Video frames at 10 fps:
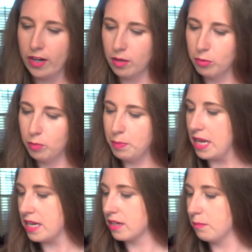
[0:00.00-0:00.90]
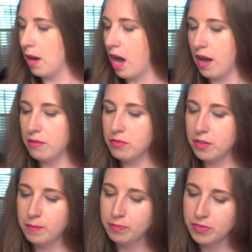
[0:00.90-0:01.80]
wearable pink mauve,
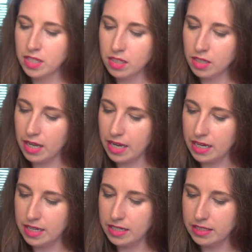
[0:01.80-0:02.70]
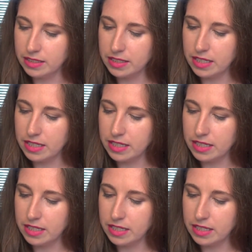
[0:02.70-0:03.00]
and